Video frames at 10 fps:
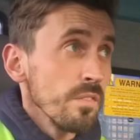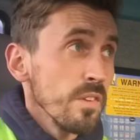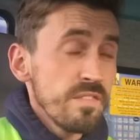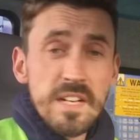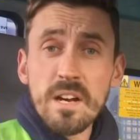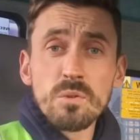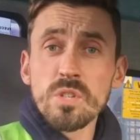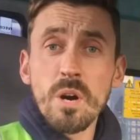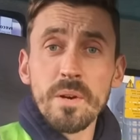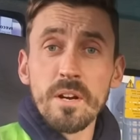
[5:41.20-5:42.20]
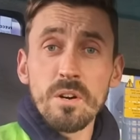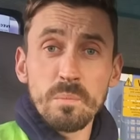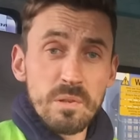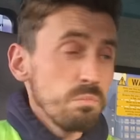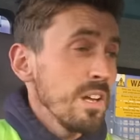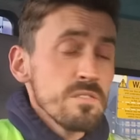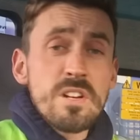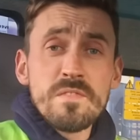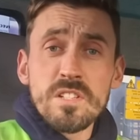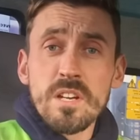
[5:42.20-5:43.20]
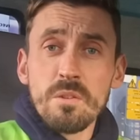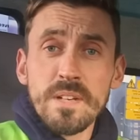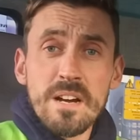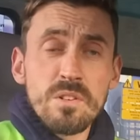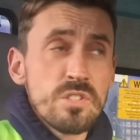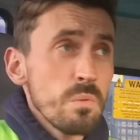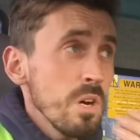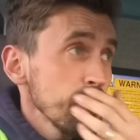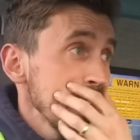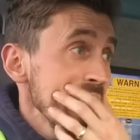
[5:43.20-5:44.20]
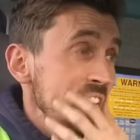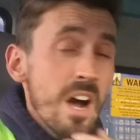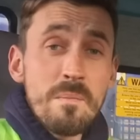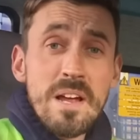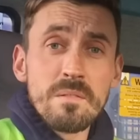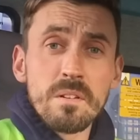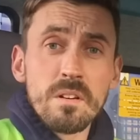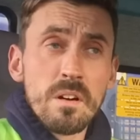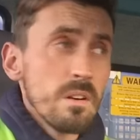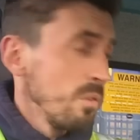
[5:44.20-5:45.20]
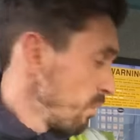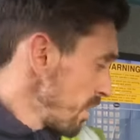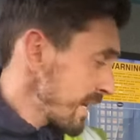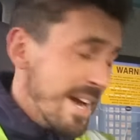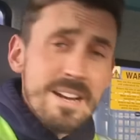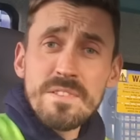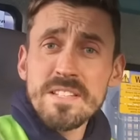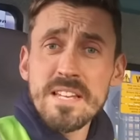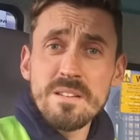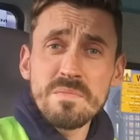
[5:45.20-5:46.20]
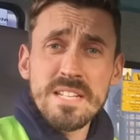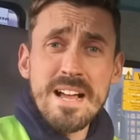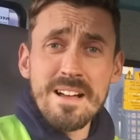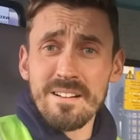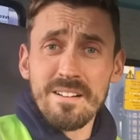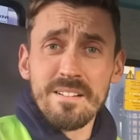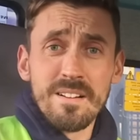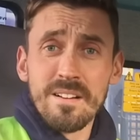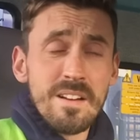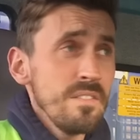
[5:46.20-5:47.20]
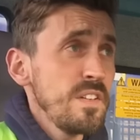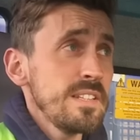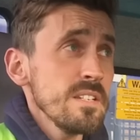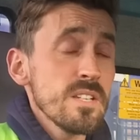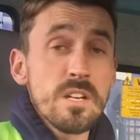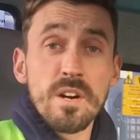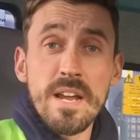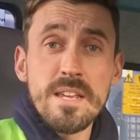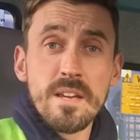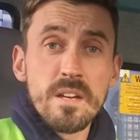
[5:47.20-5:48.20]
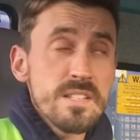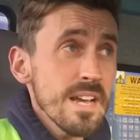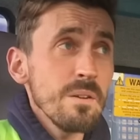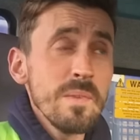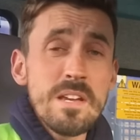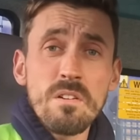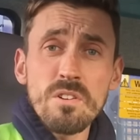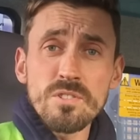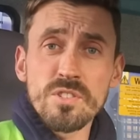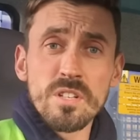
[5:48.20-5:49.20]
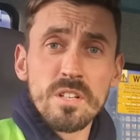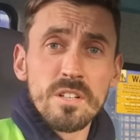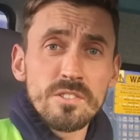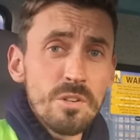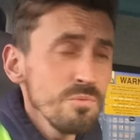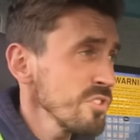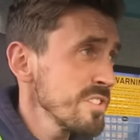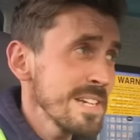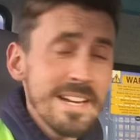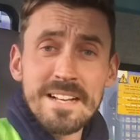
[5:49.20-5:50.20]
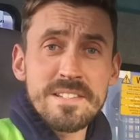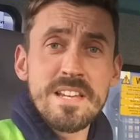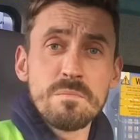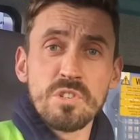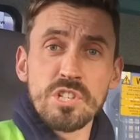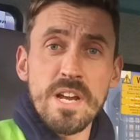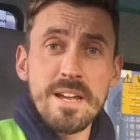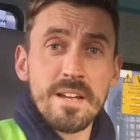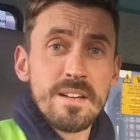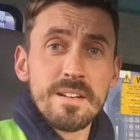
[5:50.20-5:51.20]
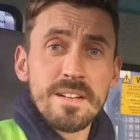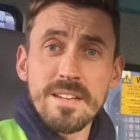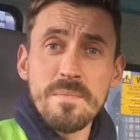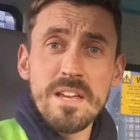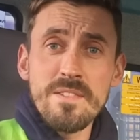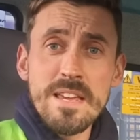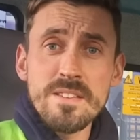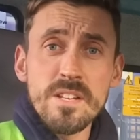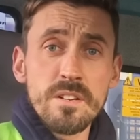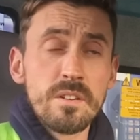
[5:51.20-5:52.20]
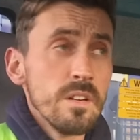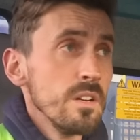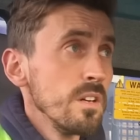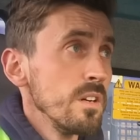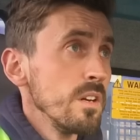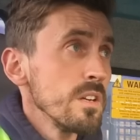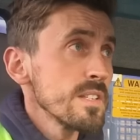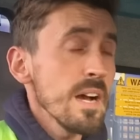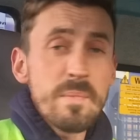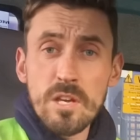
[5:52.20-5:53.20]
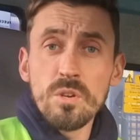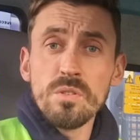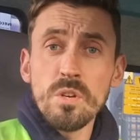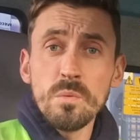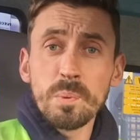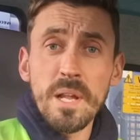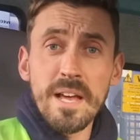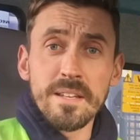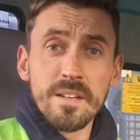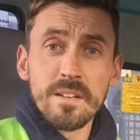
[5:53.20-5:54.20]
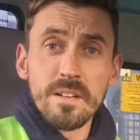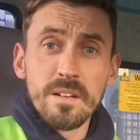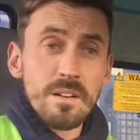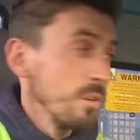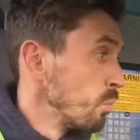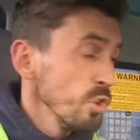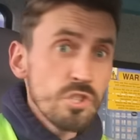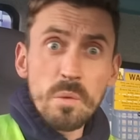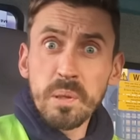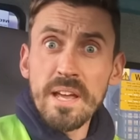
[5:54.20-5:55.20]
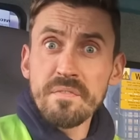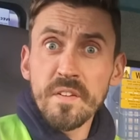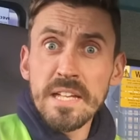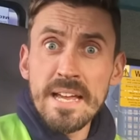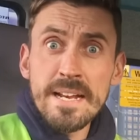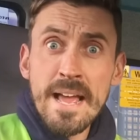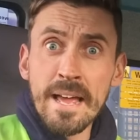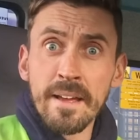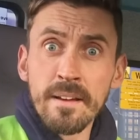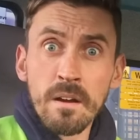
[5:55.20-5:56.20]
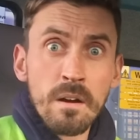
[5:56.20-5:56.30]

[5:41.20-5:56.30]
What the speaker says: The video's going up. Well, it's obviously up now because you're watching it. Comment. What kind of a team's that? If you disagree, tell me yours. Don't just say that team's shit. Give me a reason. Tell me who you'd play. Would you play Fellaini?